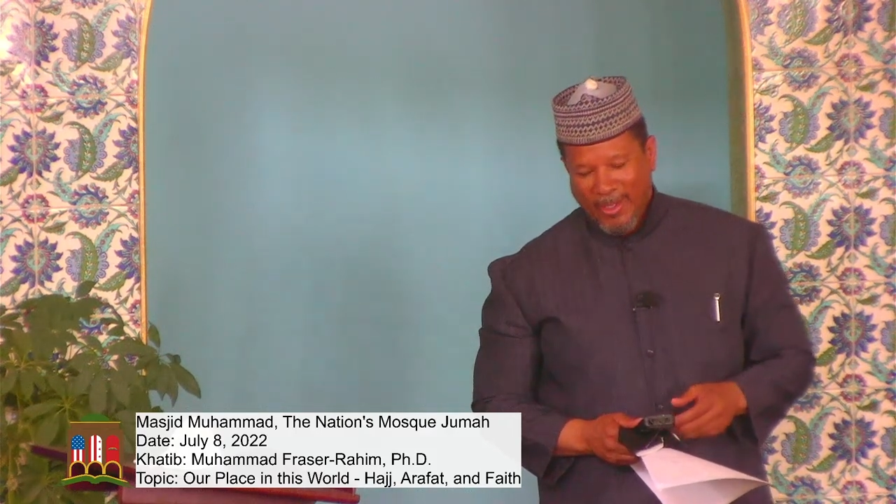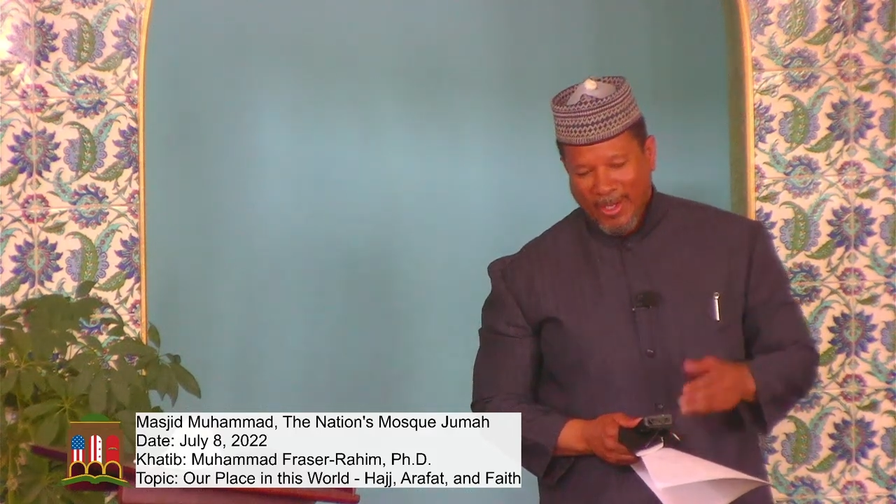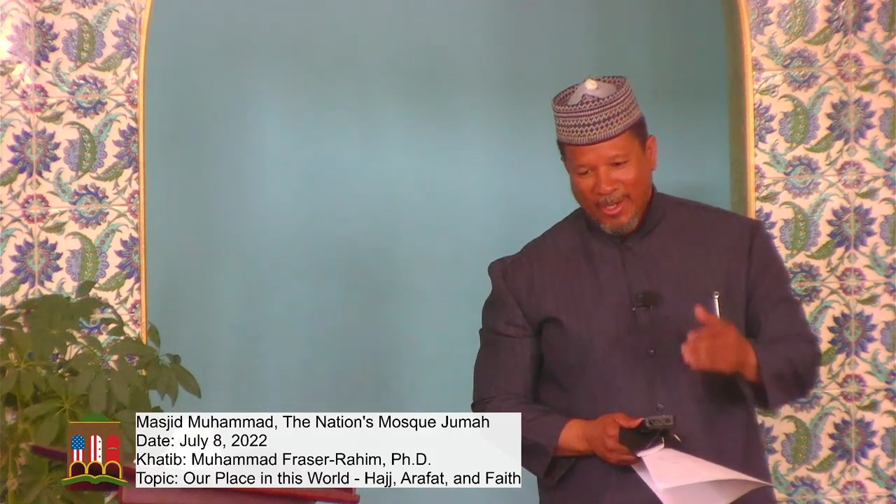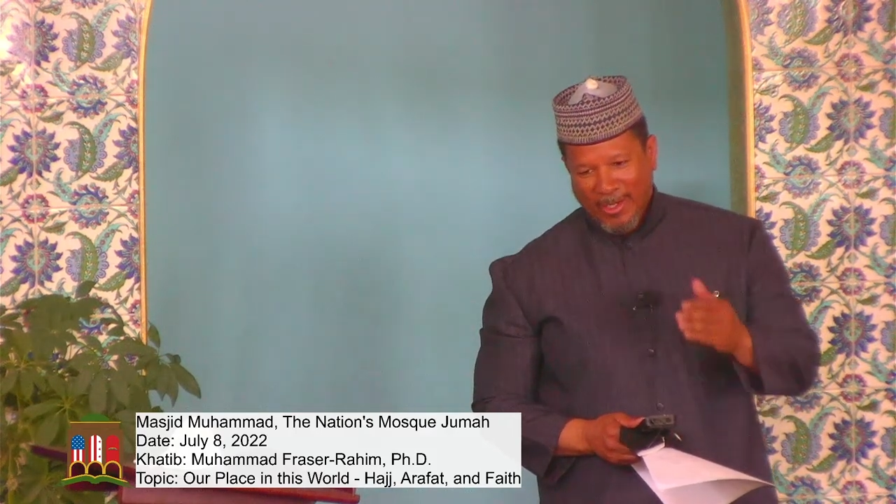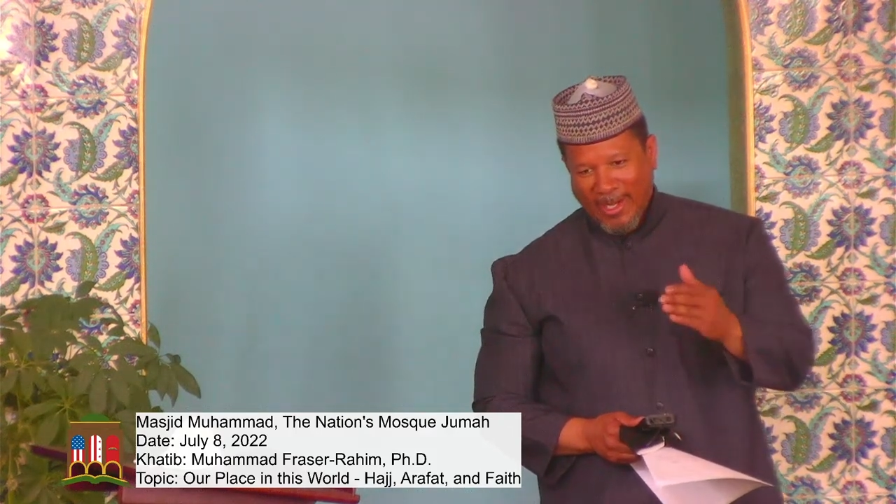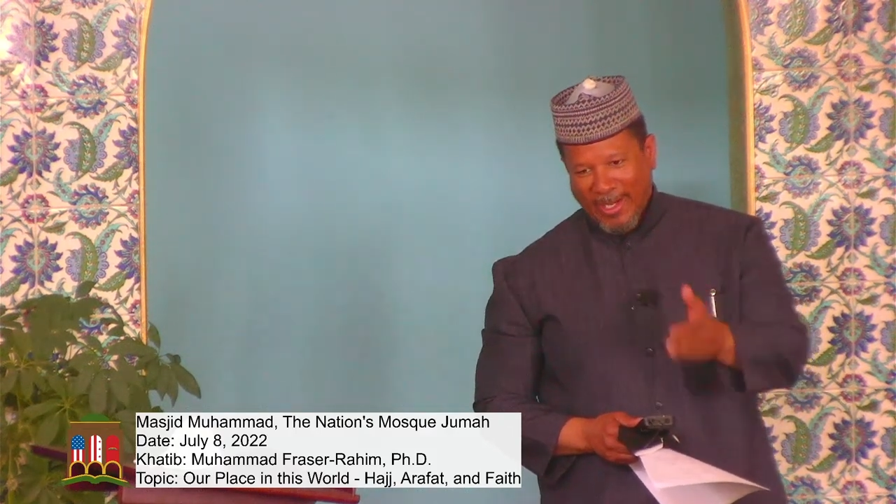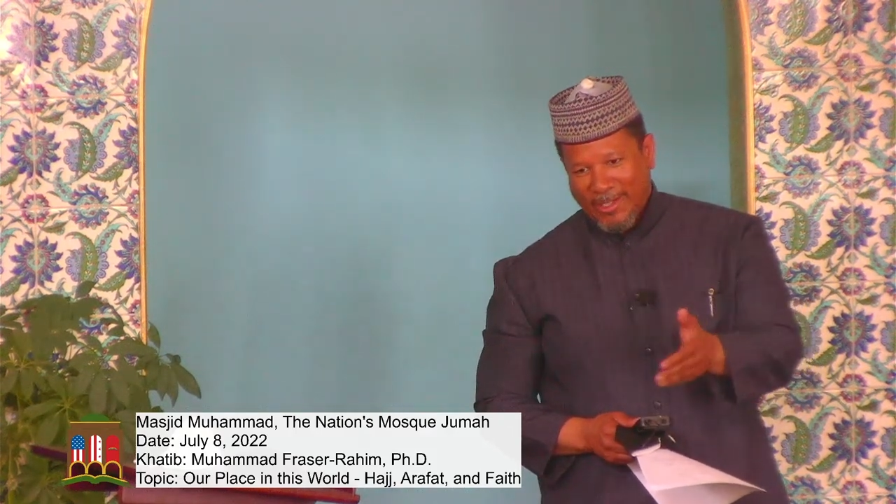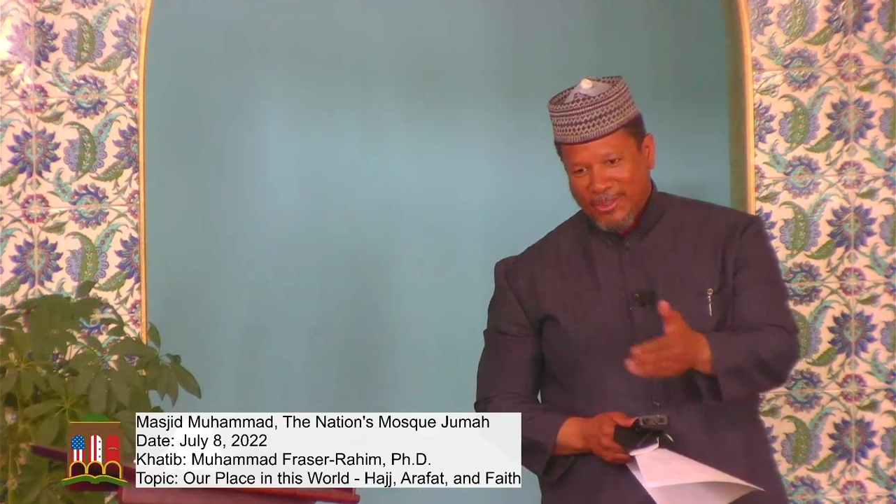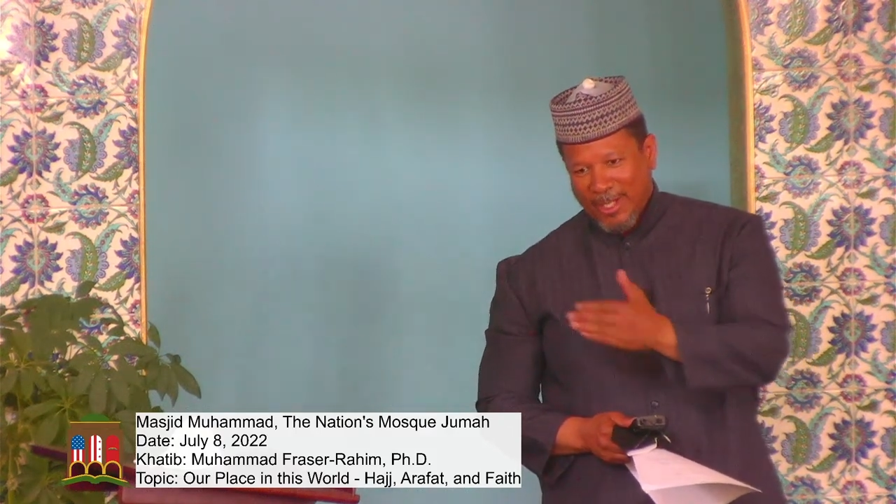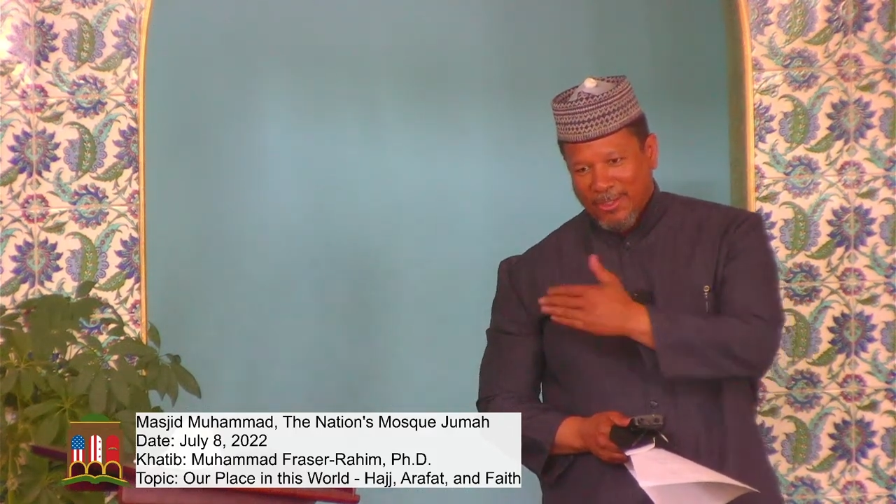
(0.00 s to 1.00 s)
And, and like
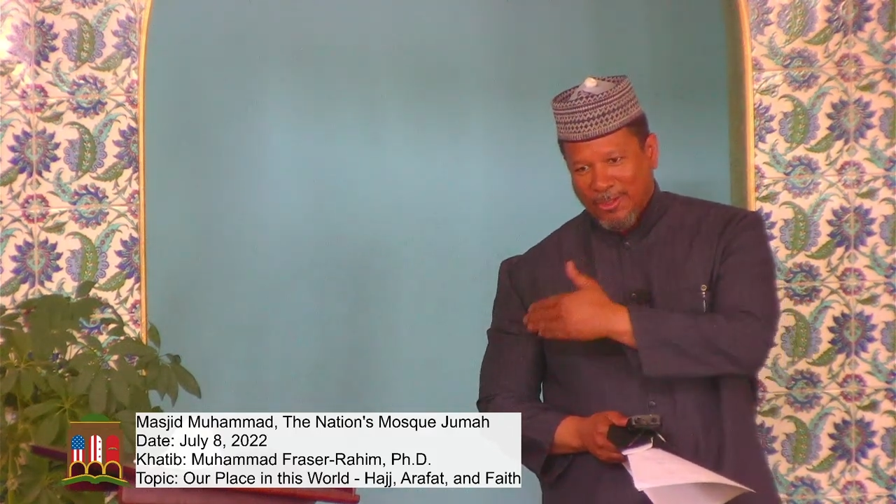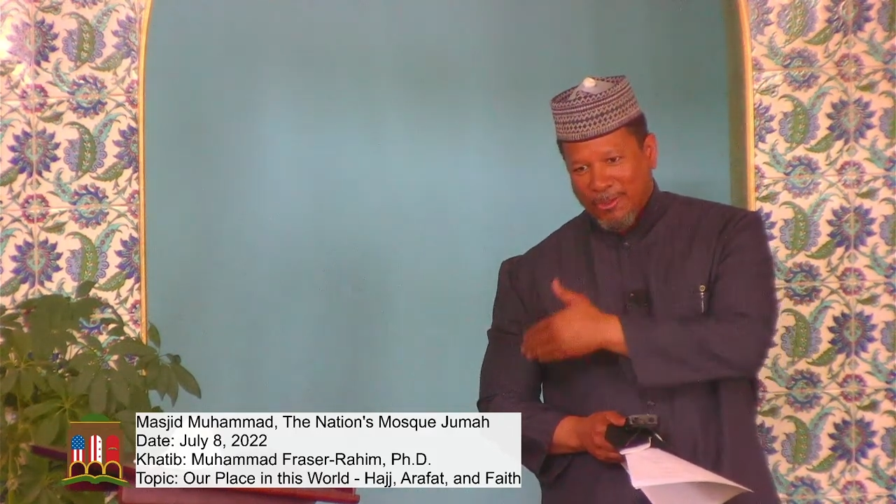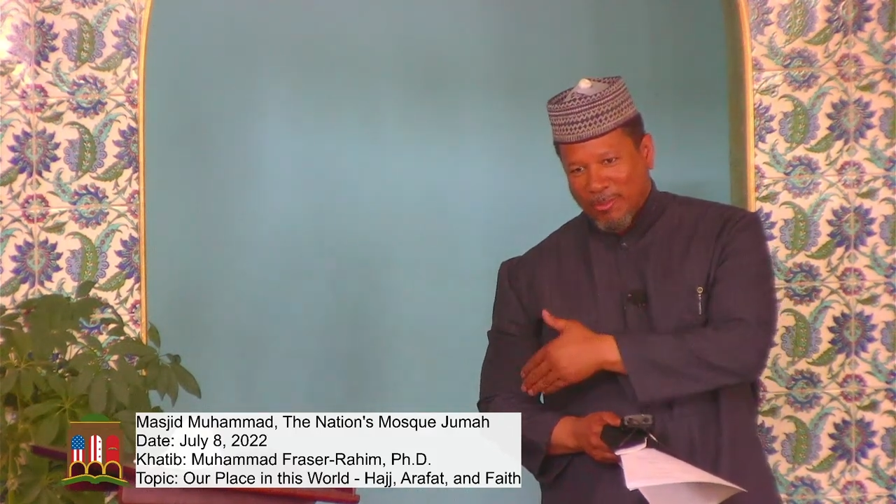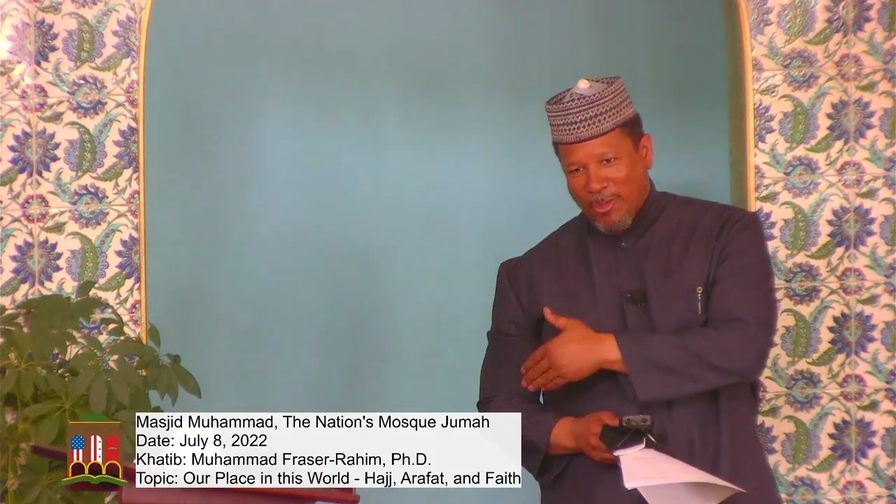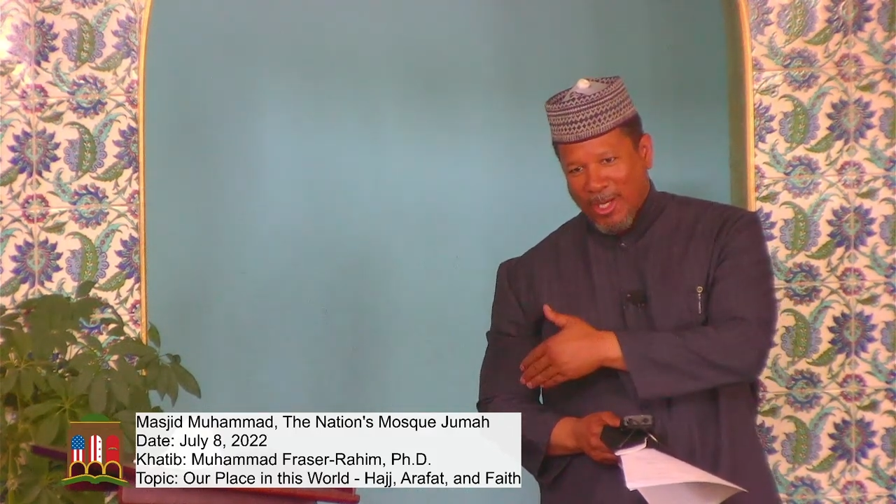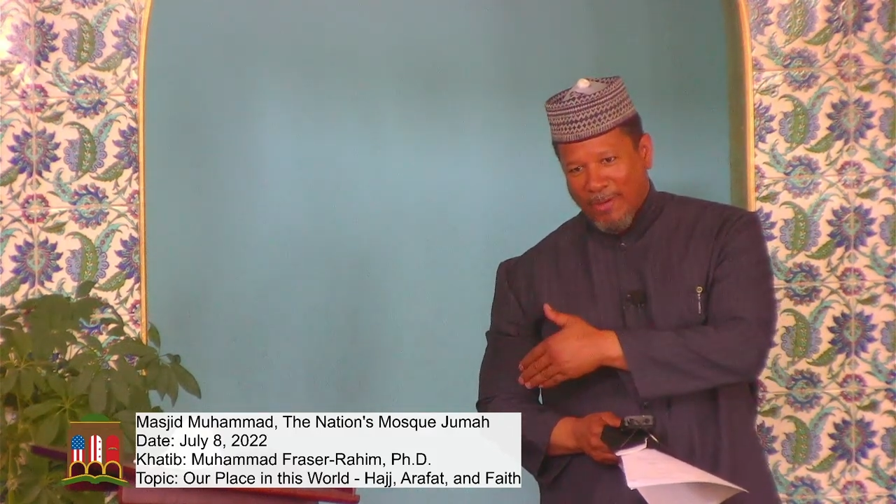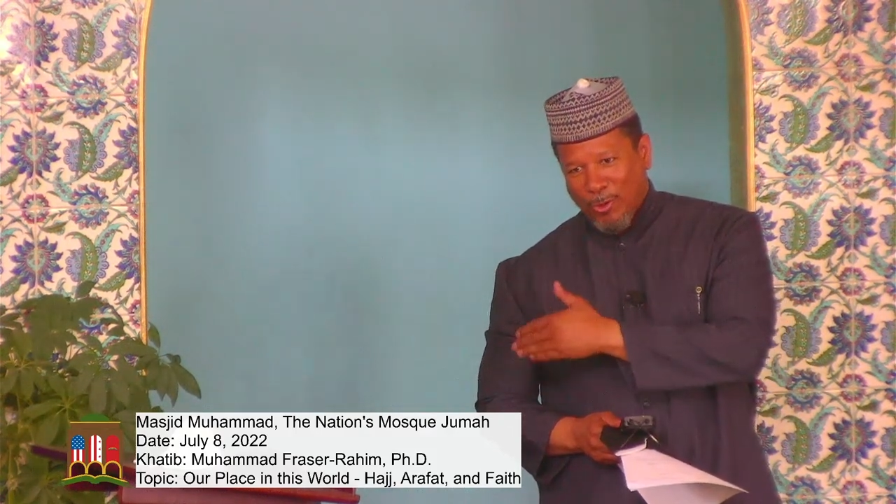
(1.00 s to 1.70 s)
he said in his khutbah,